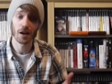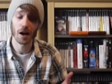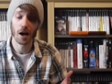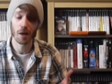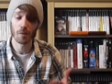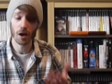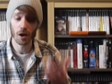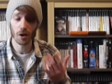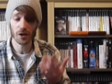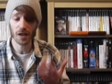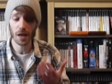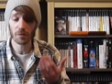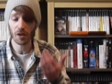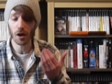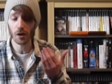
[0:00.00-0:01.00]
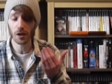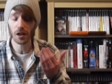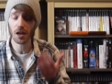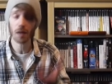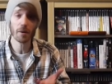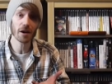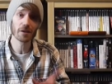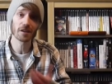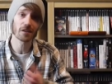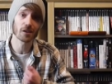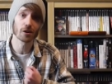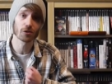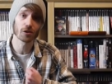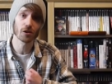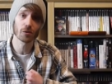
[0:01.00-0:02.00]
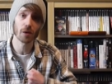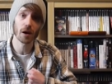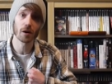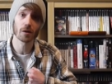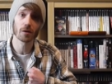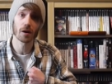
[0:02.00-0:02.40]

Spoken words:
A load of games aren't going to come out in this country as well.